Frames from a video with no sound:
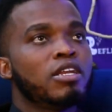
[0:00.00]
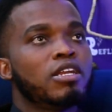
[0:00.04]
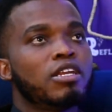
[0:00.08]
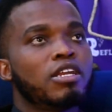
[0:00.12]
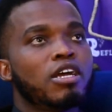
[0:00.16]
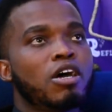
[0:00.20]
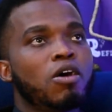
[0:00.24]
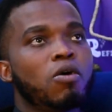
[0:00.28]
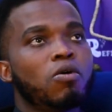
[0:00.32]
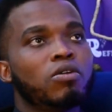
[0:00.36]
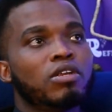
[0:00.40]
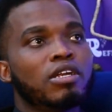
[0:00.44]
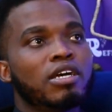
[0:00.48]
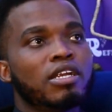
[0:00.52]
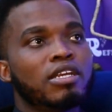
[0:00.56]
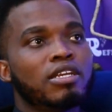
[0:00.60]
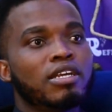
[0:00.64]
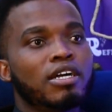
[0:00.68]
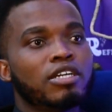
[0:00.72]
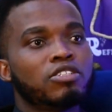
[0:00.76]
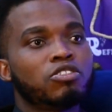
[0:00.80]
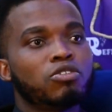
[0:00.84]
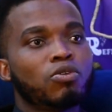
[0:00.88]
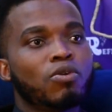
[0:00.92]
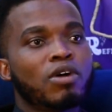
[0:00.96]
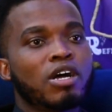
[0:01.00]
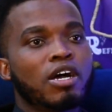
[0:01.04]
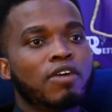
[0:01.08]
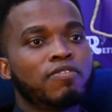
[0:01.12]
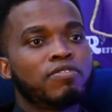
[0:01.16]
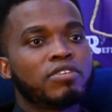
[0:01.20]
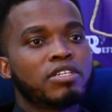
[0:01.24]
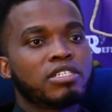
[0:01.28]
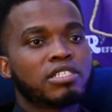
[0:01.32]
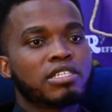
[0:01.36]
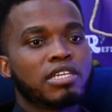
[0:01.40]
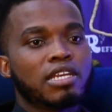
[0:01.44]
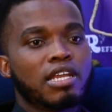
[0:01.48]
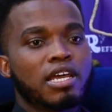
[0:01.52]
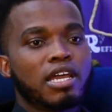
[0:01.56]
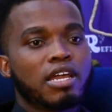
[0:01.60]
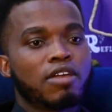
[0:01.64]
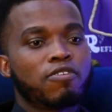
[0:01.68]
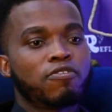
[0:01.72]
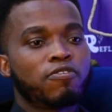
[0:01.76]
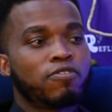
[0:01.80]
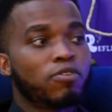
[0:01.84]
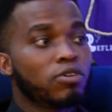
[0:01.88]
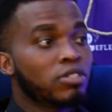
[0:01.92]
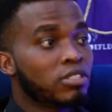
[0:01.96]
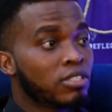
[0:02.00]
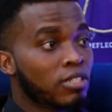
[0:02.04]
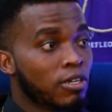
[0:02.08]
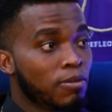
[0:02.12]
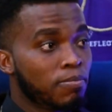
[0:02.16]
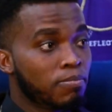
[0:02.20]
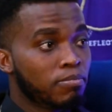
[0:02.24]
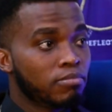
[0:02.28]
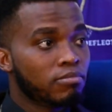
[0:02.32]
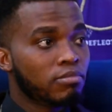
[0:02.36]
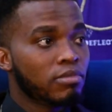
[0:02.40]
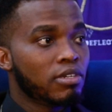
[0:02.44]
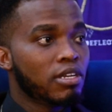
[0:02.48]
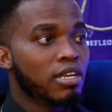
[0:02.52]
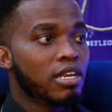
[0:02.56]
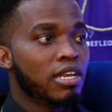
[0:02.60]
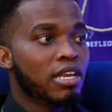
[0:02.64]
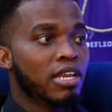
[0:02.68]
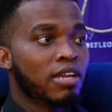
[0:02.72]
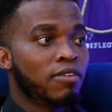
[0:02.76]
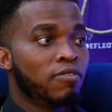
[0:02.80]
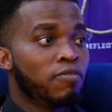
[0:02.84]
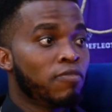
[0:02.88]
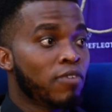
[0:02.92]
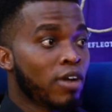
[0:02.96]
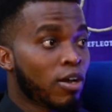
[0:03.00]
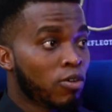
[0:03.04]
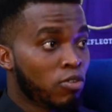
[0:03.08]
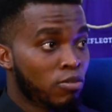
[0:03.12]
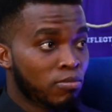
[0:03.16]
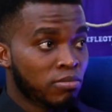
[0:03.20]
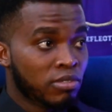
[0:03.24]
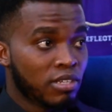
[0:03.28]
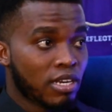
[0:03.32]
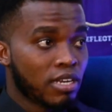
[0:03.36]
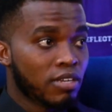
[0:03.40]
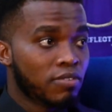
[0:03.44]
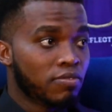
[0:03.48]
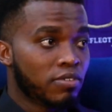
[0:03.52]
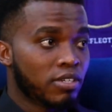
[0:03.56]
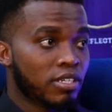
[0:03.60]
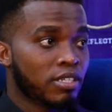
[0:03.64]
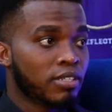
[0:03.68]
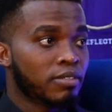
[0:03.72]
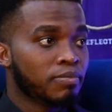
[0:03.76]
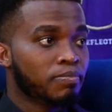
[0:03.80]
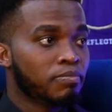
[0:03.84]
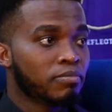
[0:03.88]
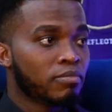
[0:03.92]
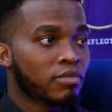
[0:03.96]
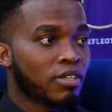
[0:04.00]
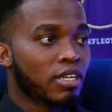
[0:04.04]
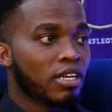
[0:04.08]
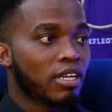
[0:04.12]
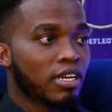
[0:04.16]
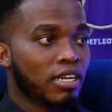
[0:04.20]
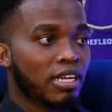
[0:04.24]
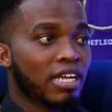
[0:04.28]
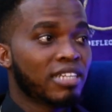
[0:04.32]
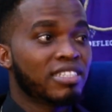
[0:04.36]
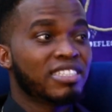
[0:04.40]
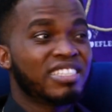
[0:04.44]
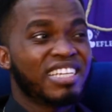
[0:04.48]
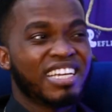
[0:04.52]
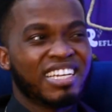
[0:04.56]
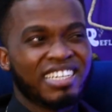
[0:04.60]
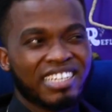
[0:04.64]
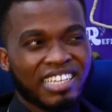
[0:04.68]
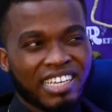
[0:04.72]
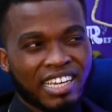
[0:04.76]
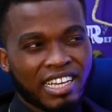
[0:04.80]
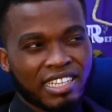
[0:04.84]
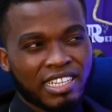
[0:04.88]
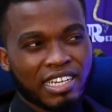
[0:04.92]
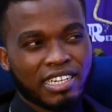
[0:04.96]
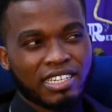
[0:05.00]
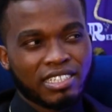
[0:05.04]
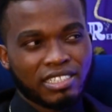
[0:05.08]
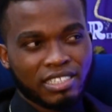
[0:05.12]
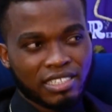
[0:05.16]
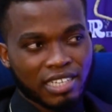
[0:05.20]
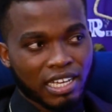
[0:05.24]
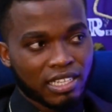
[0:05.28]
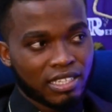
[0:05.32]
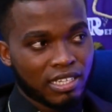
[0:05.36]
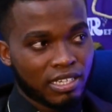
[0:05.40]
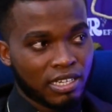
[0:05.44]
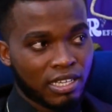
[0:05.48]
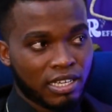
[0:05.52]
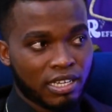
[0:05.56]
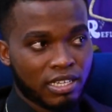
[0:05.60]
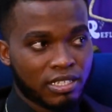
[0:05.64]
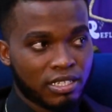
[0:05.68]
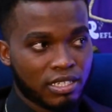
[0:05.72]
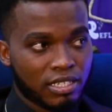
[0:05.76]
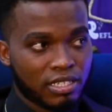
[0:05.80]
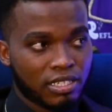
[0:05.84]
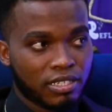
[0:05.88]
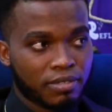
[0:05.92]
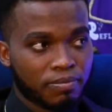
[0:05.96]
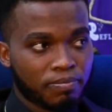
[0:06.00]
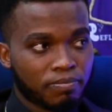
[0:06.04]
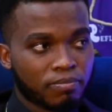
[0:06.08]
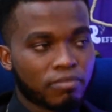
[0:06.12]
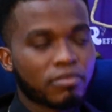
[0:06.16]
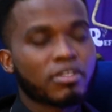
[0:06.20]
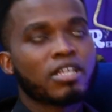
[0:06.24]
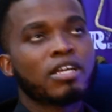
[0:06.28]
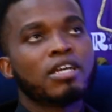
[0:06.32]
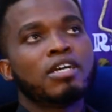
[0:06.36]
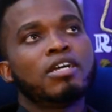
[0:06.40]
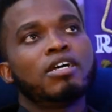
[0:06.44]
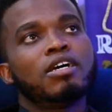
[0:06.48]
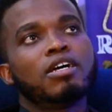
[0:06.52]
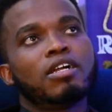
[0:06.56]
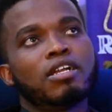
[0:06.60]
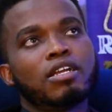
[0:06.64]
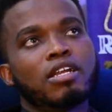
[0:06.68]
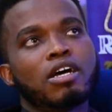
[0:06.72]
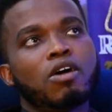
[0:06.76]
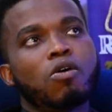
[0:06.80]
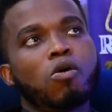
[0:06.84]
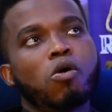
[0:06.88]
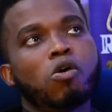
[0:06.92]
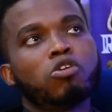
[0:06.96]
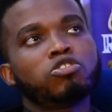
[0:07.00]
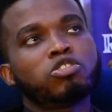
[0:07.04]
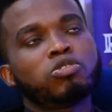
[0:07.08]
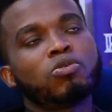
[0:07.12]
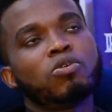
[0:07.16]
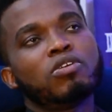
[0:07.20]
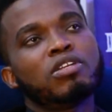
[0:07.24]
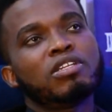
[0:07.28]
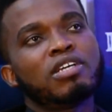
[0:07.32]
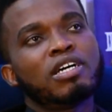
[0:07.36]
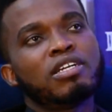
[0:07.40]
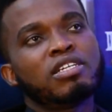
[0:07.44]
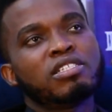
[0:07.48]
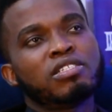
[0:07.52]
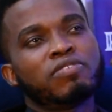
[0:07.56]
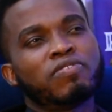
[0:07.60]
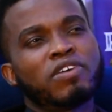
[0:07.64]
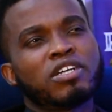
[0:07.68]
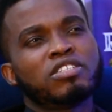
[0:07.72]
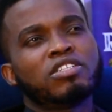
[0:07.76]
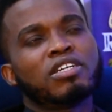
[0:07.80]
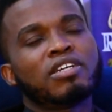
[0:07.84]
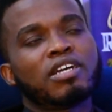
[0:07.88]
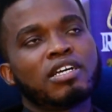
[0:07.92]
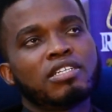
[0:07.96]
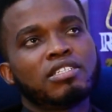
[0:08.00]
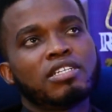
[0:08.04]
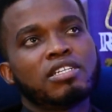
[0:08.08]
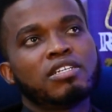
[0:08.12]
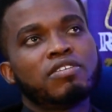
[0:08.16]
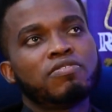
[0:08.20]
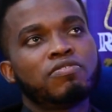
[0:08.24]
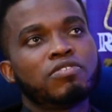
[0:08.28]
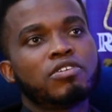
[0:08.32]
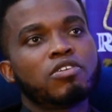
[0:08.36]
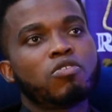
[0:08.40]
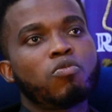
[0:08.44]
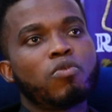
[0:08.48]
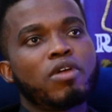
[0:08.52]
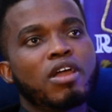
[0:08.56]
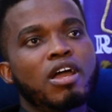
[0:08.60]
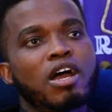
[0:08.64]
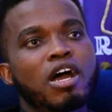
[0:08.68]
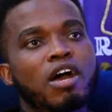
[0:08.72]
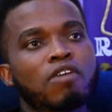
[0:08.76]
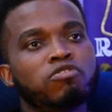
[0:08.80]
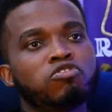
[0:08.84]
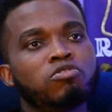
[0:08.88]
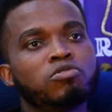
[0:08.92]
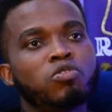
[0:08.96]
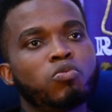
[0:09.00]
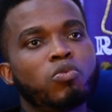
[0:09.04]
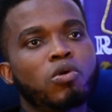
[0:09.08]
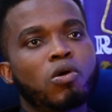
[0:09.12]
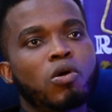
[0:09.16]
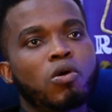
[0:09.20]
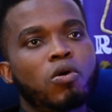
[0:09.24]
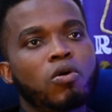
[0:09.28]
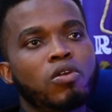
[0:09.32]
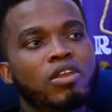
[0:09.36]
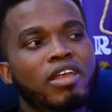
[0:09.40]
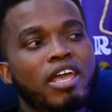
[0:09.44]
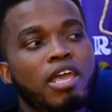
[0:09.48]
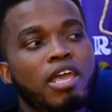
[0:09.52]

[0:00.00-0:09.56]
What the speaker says: Now, under that, you have things like forceps, like vacuum delivery. That is indicated in certain cases. Now, also under this vaginal delivery, we have something we call